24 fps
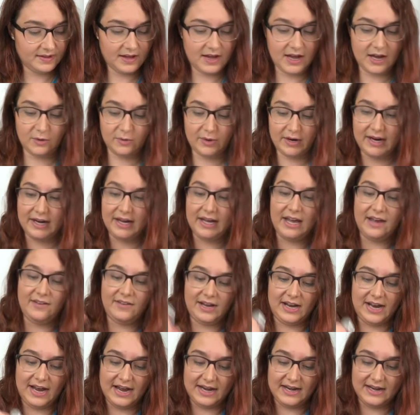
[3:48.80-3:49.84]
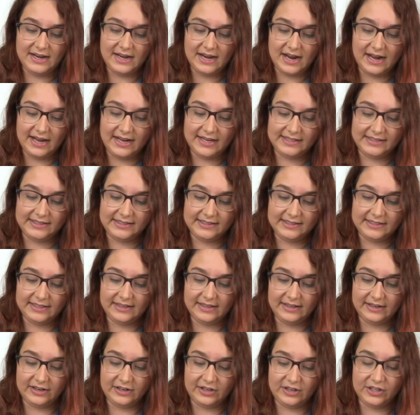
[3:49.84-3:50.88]
And we're going to give it a nice
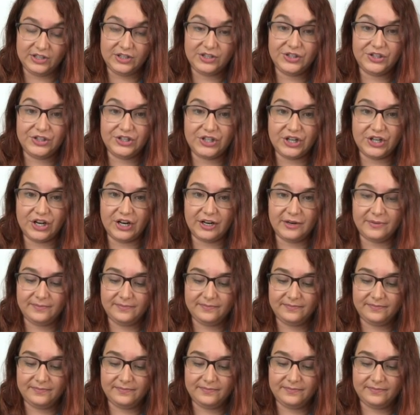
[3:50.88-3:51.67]
little stir.